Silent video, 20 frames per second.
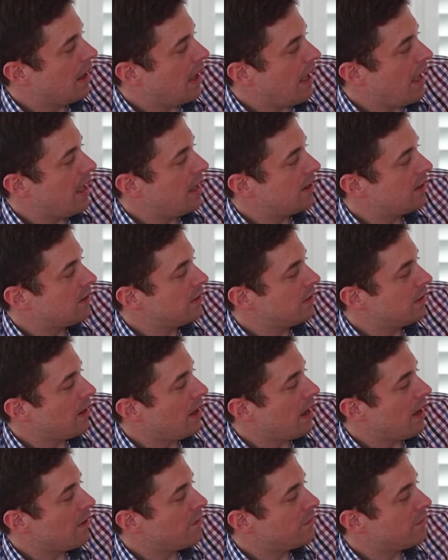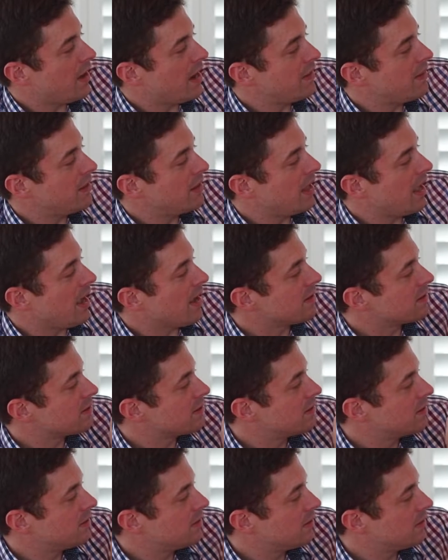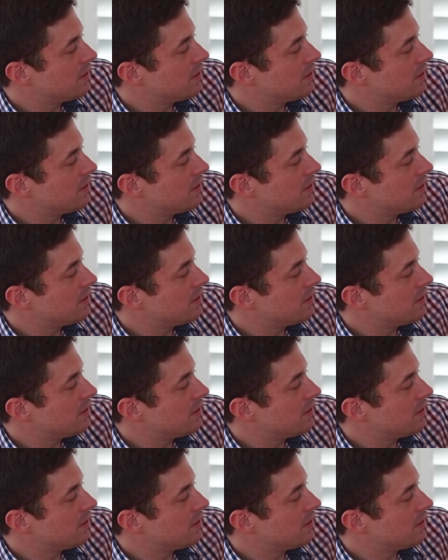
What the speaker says: and find the guest.